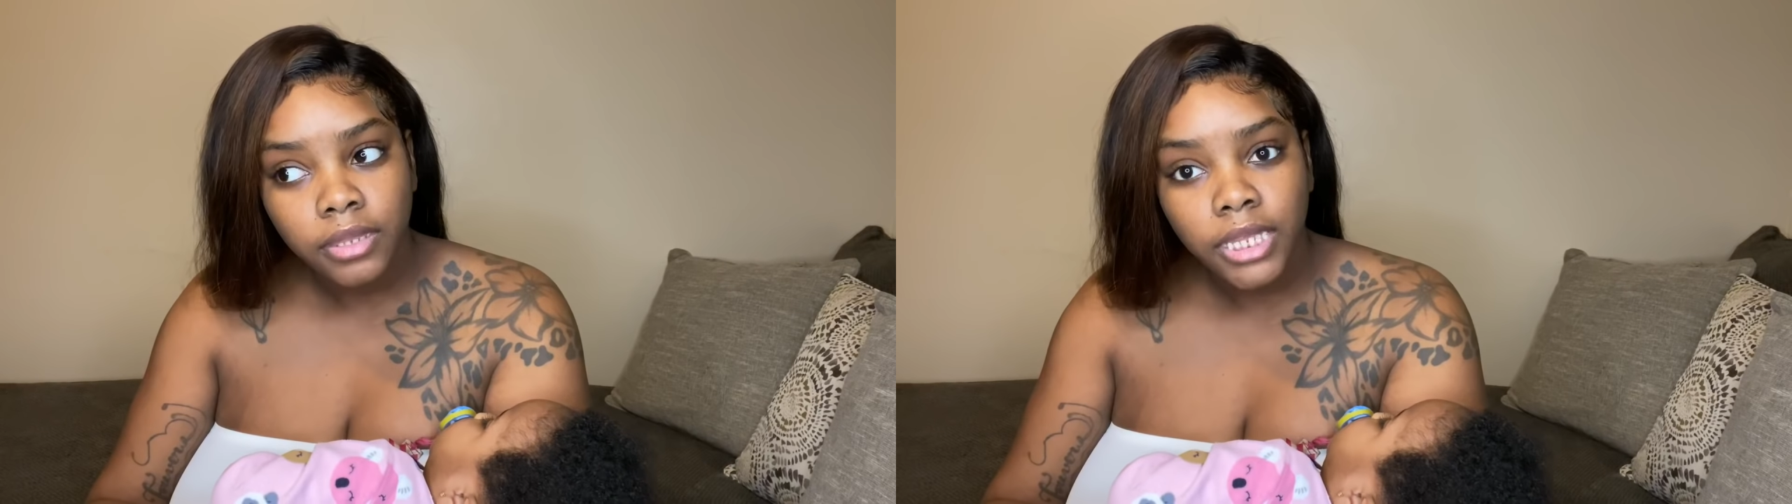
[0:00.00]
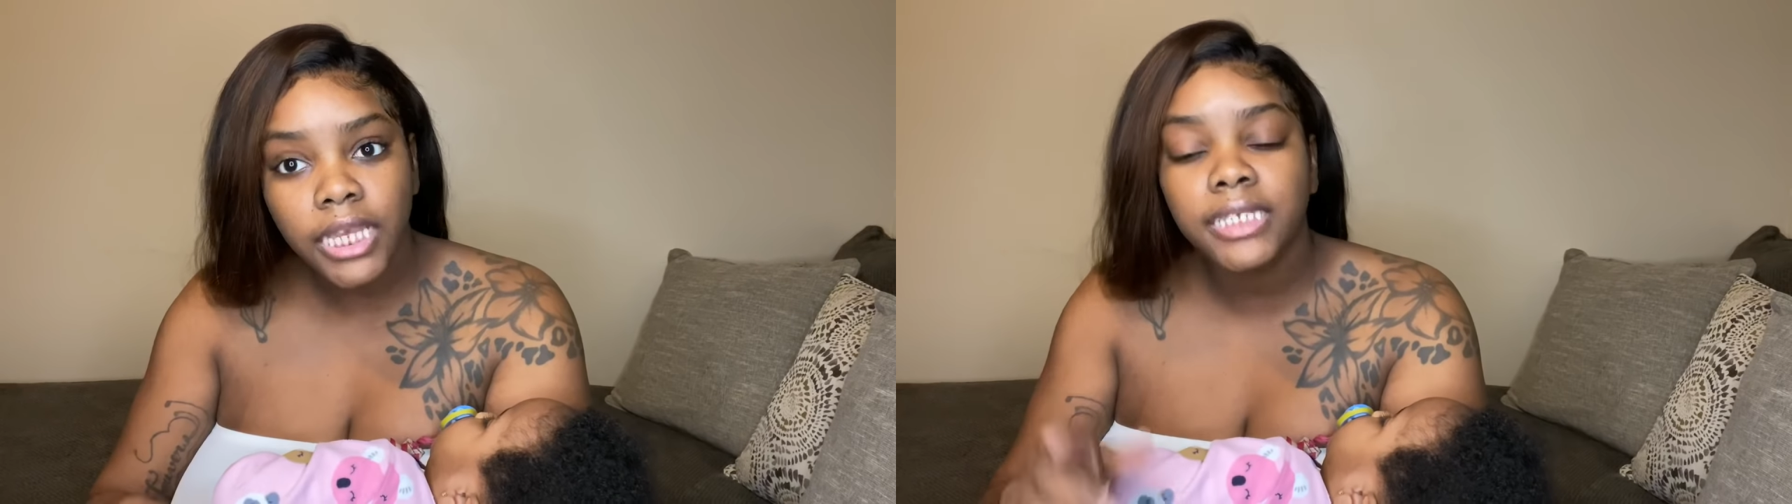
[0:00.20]

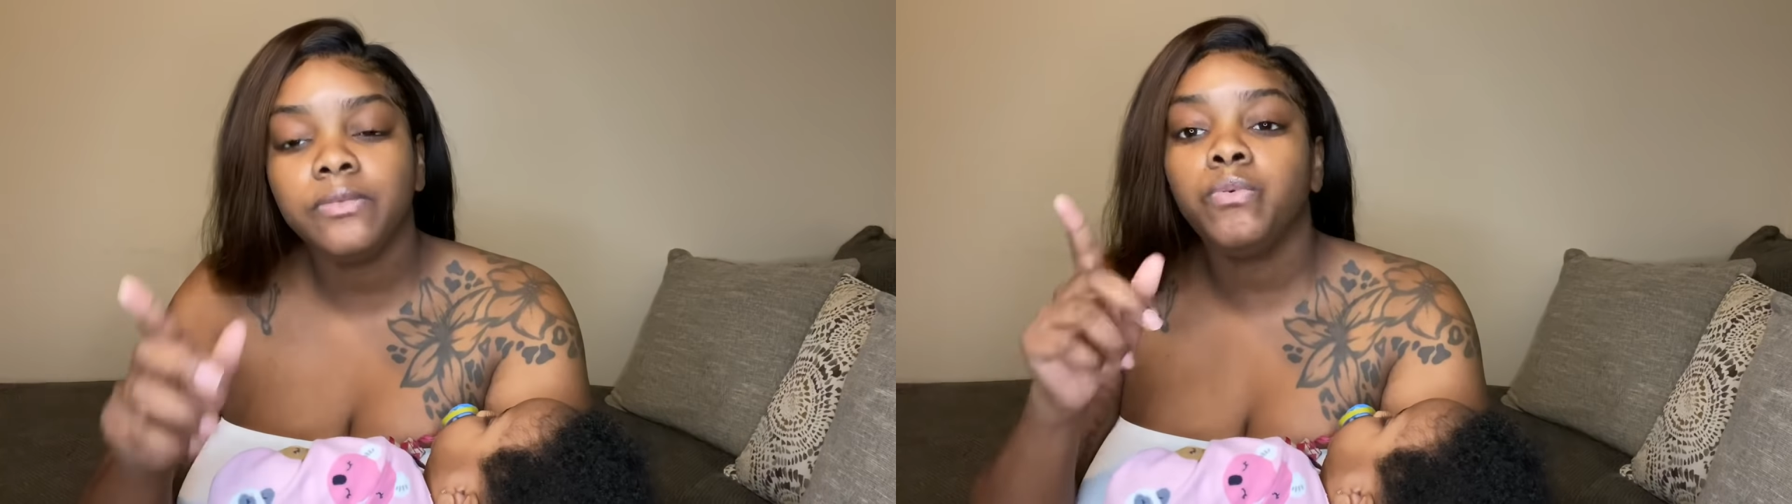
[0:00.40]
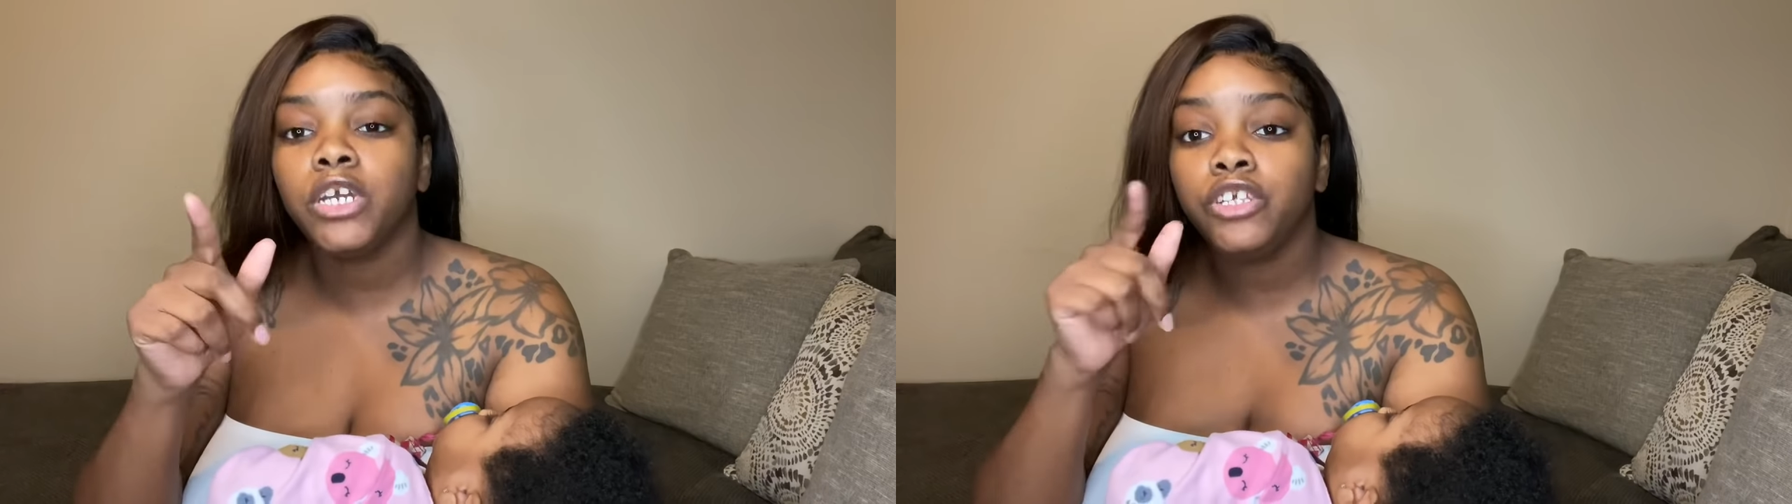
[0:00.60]
It's
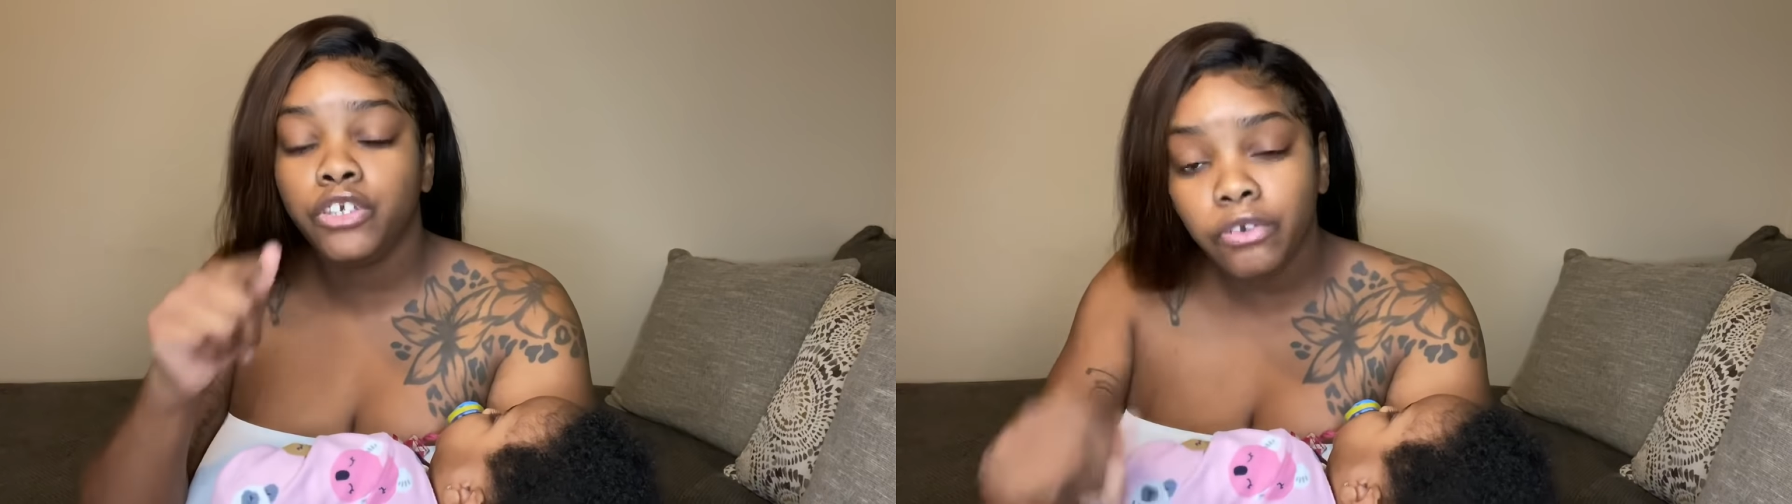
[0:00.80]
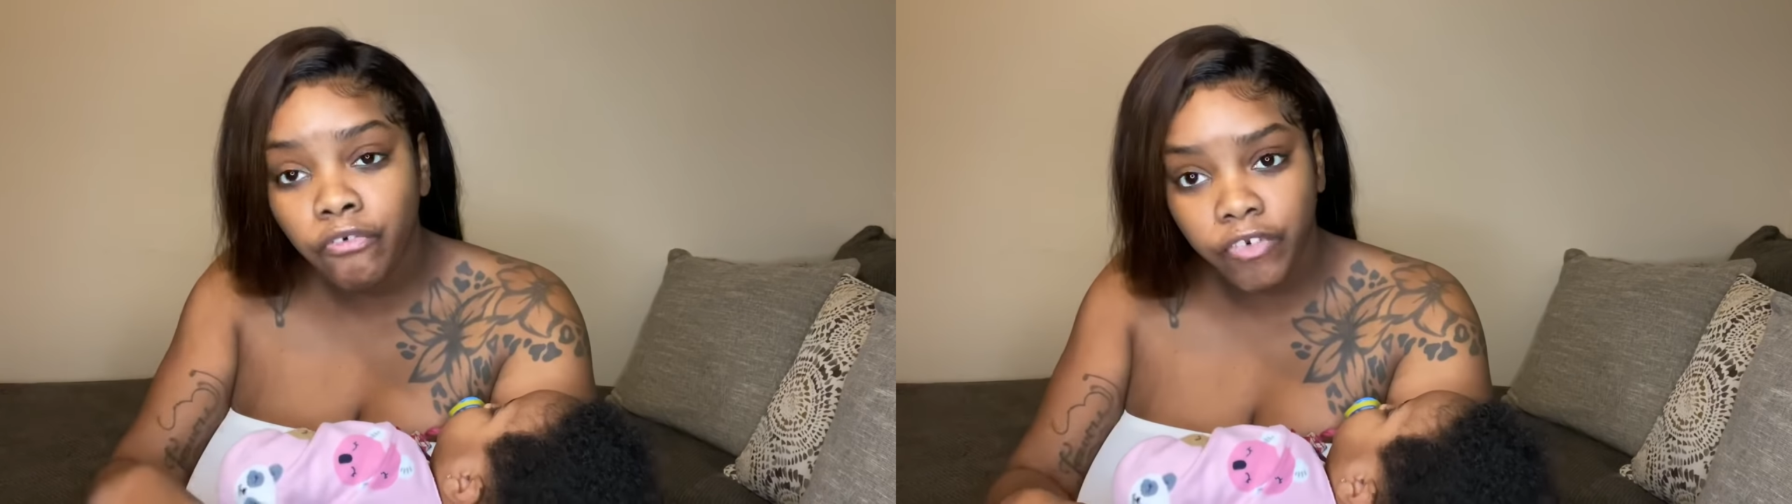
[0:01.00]
what
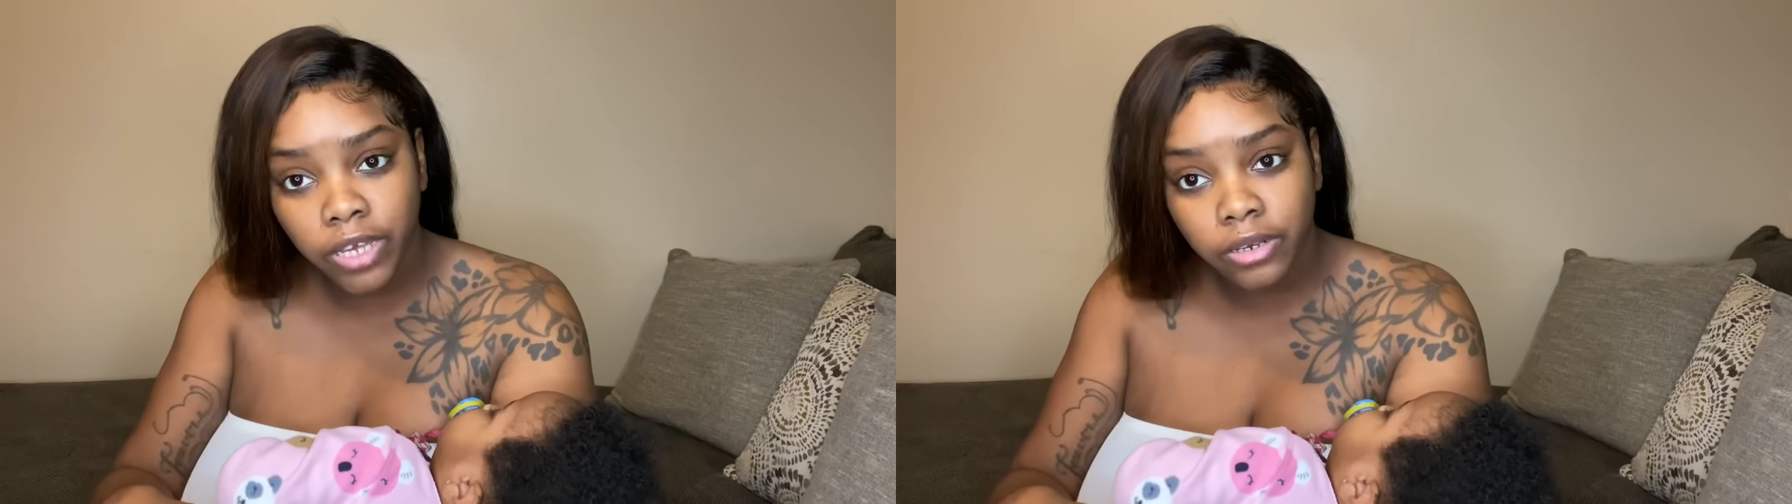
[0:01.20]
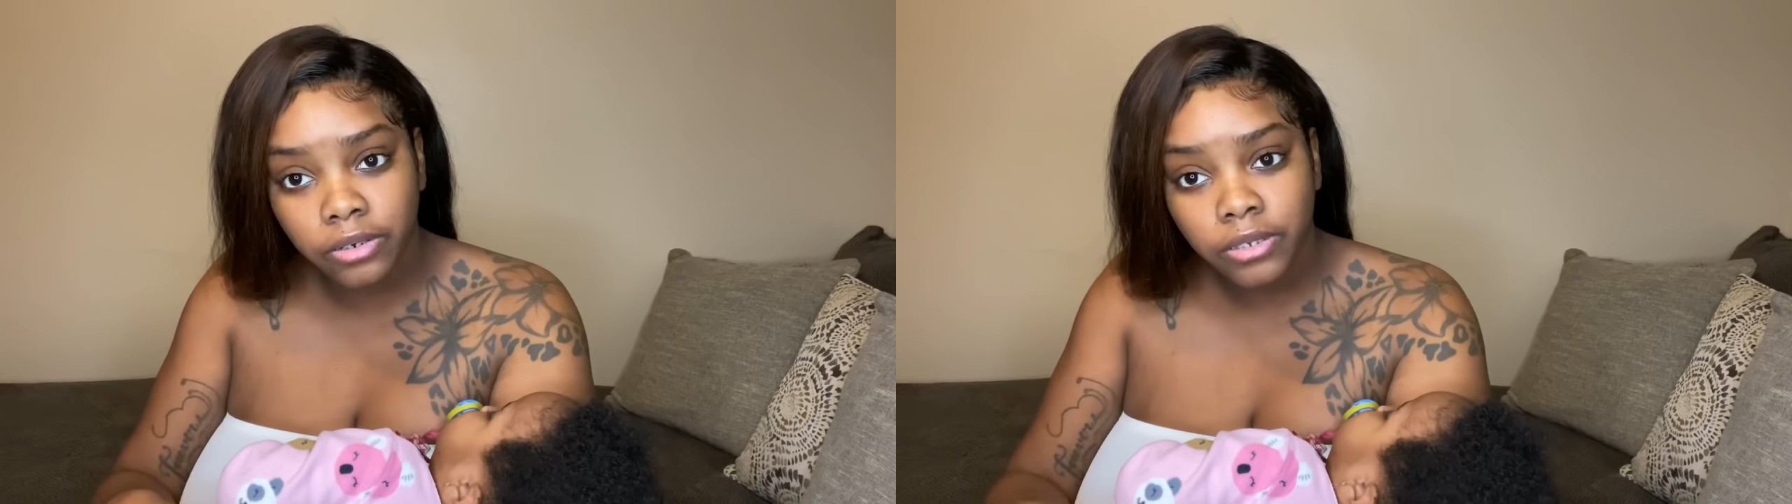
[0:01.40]
you
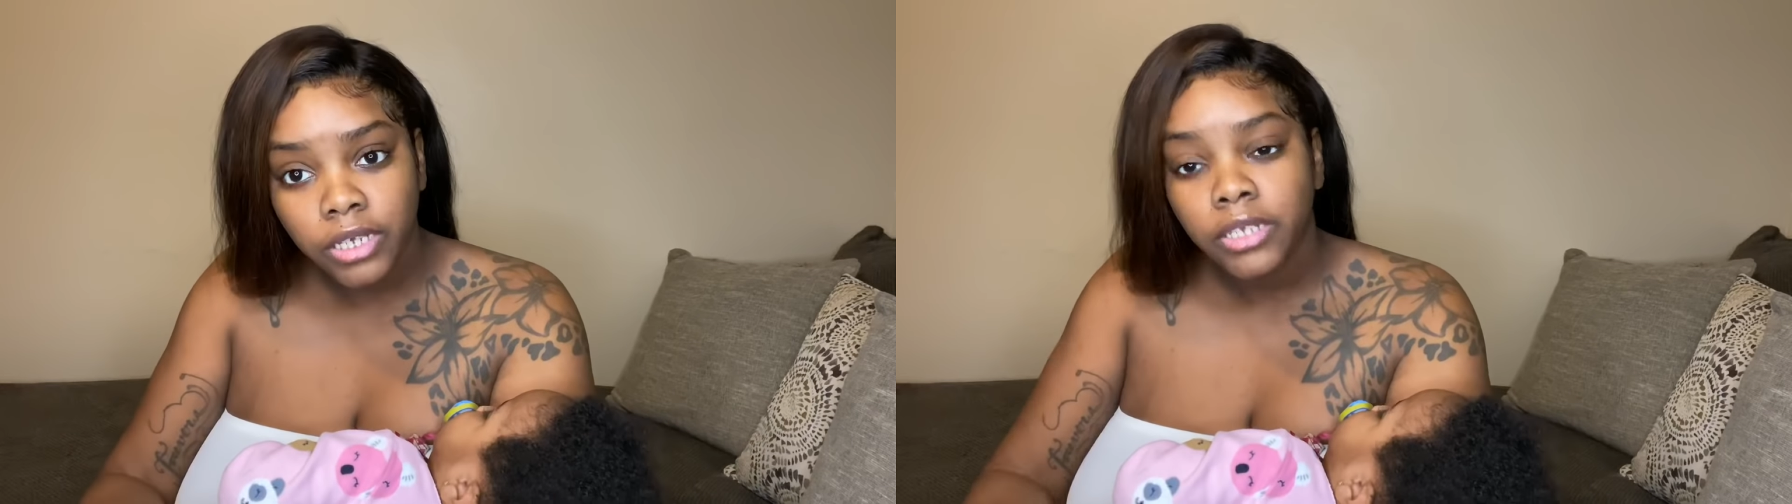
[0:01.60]
feel.